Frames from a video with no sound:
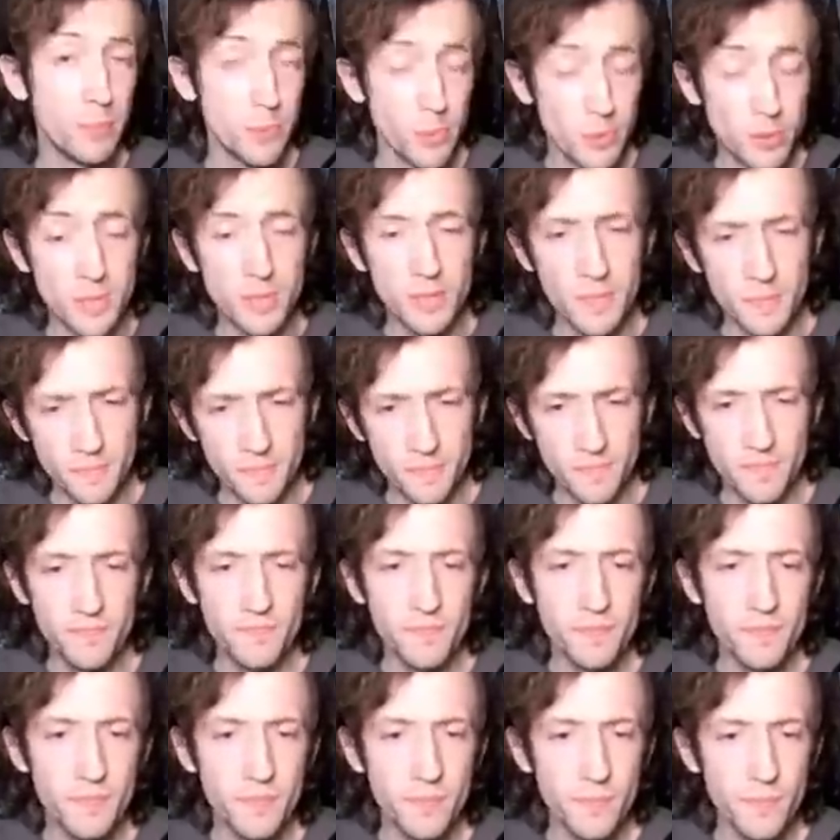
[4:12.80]
boost them.
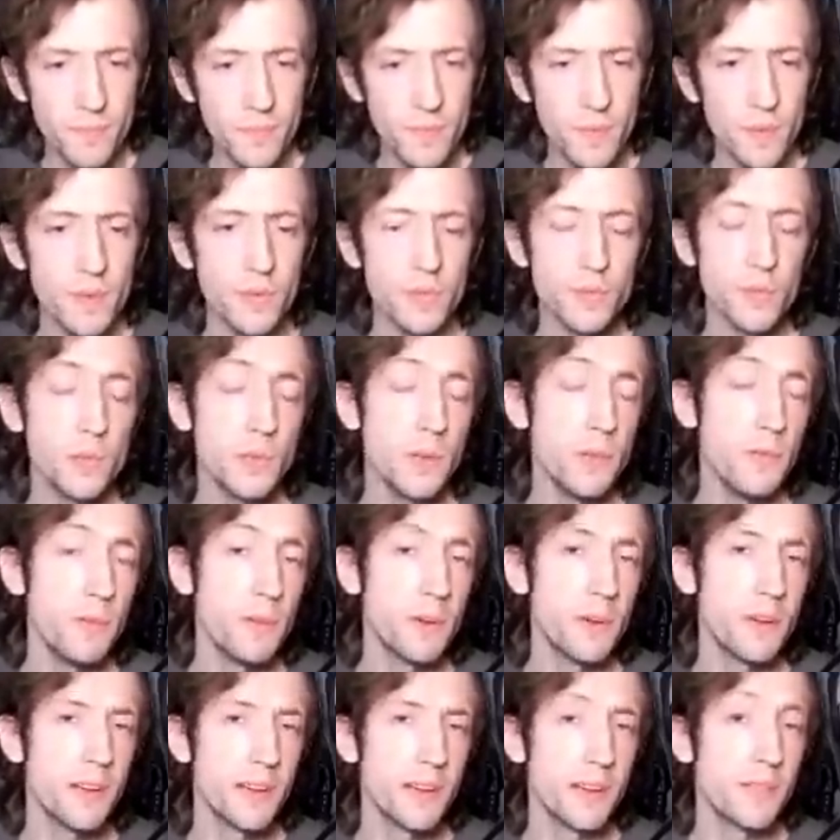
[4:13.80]
So if
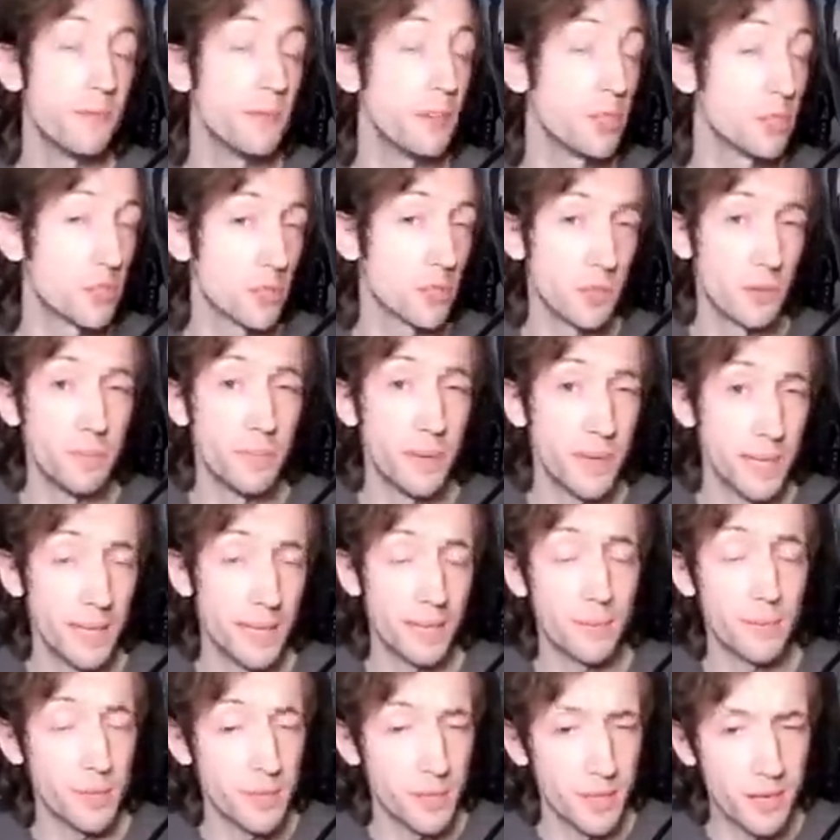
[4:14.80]
you're like a Witch Doctor
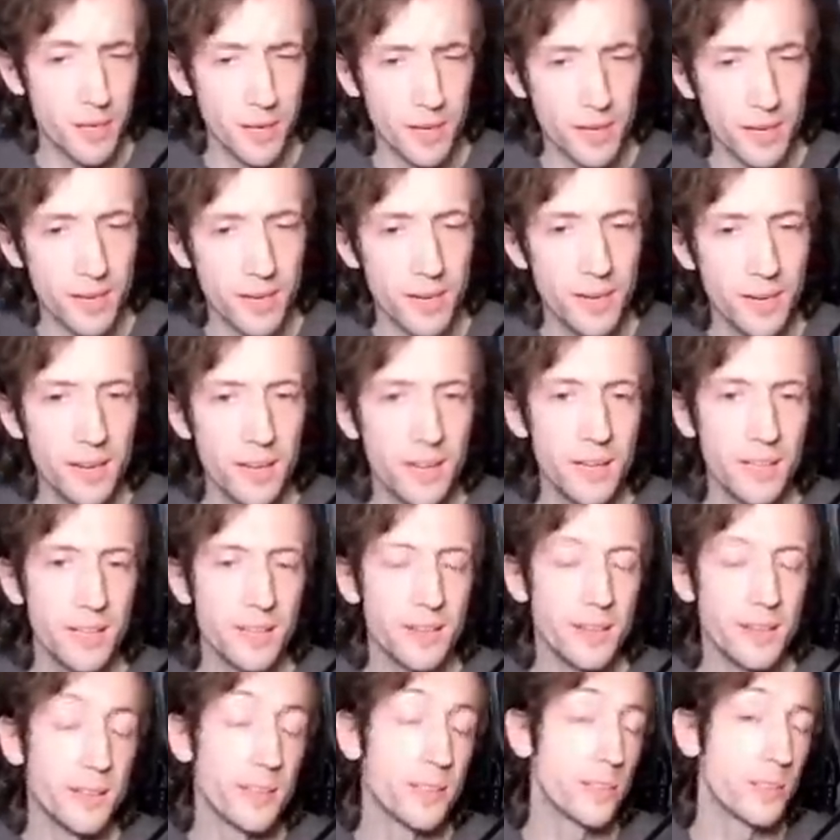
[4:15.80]
main in particular,
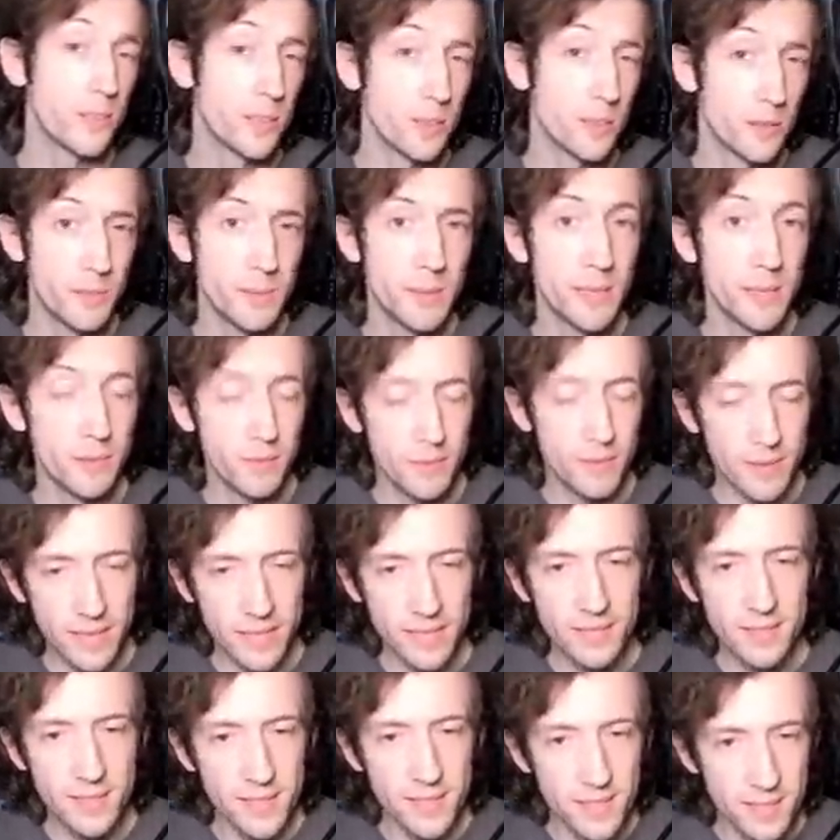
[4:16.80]
then this is going to be a
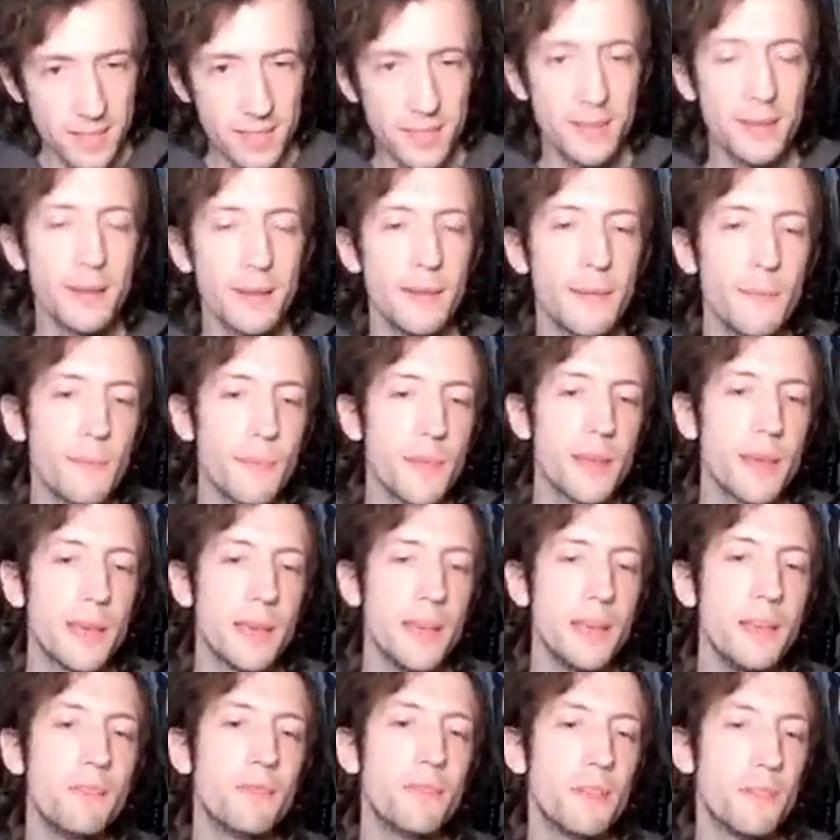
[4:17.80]
great season,
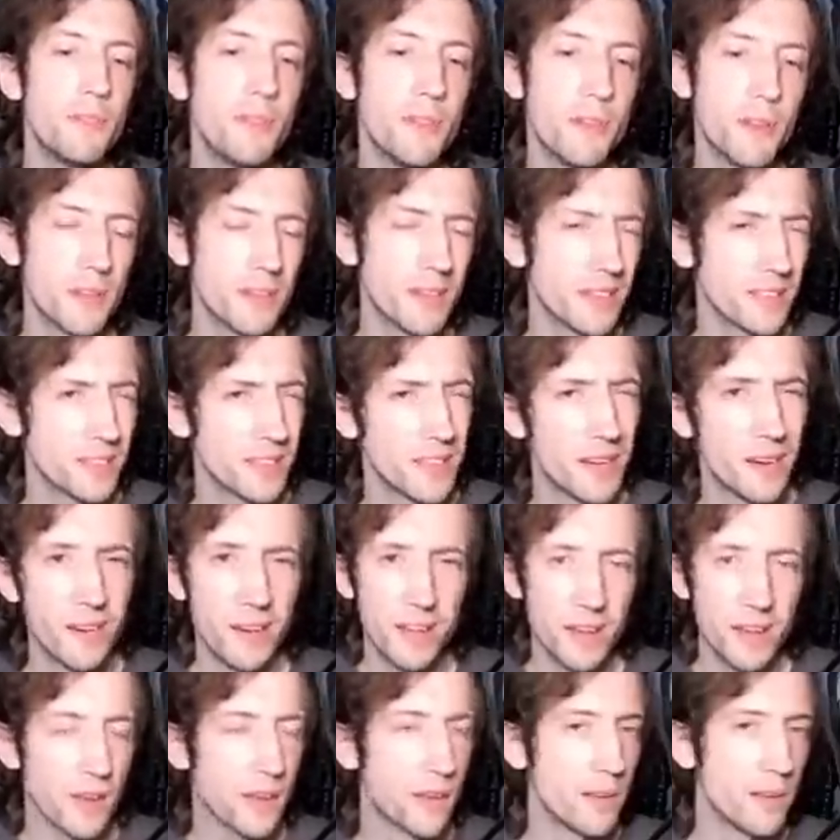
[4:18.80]
even if you're not necessarily
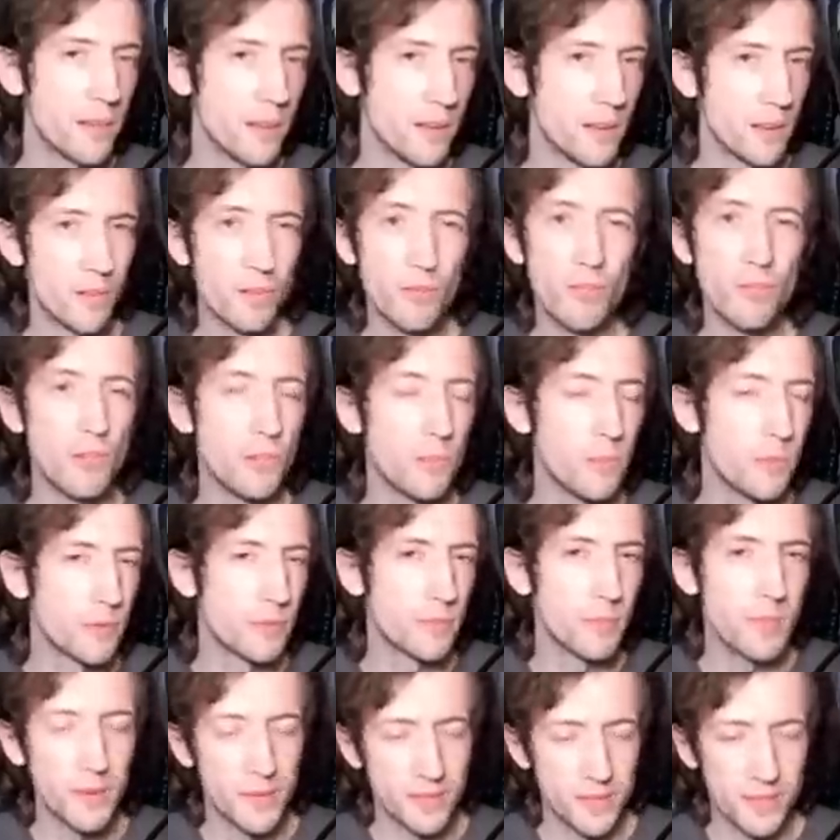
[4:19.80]
like in a group
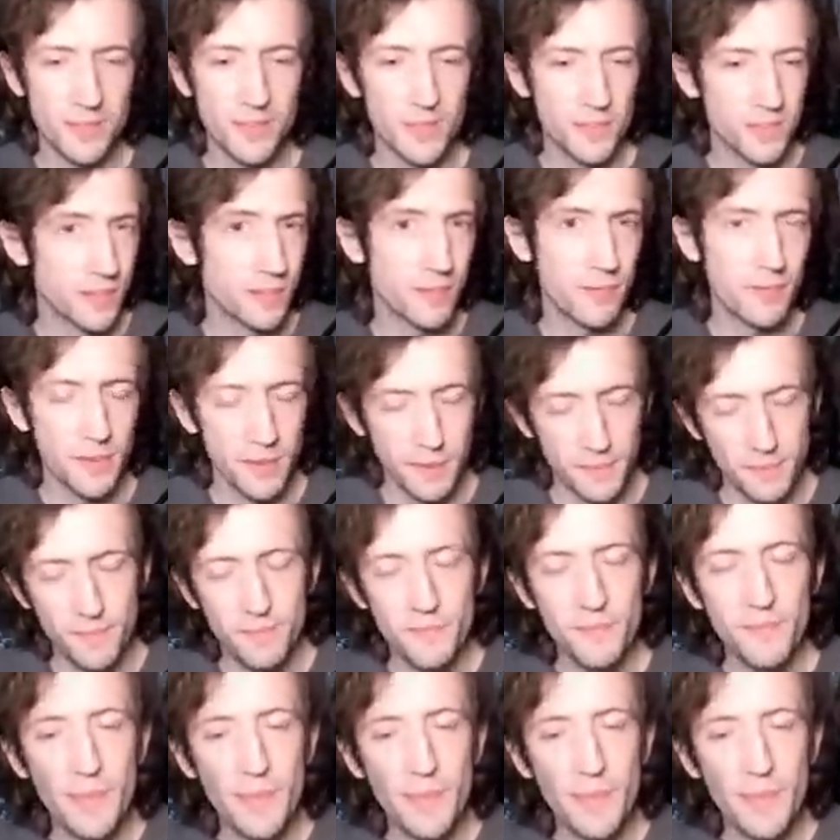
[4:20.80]
spot or something.